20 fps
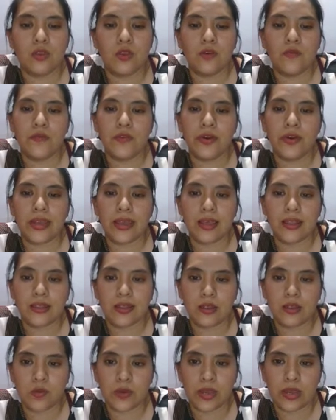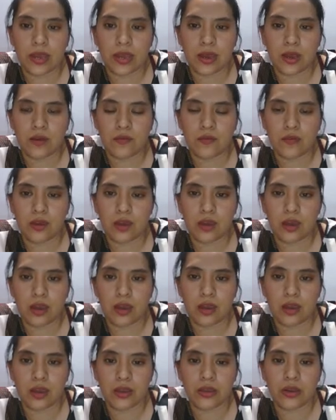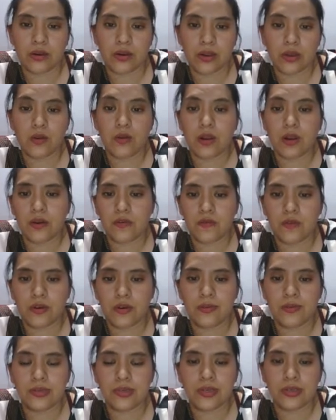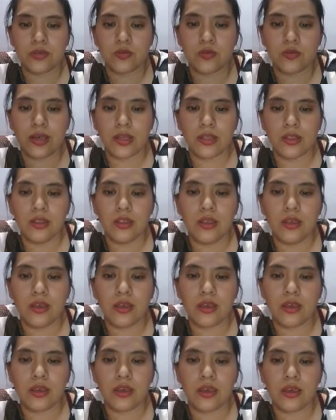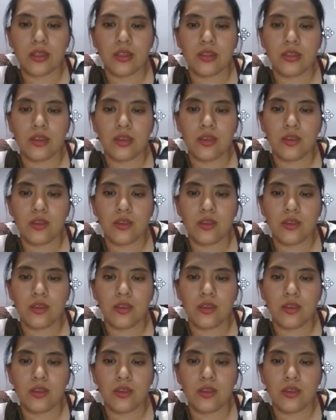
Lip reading: Don't forget that we have irregular forms as well. And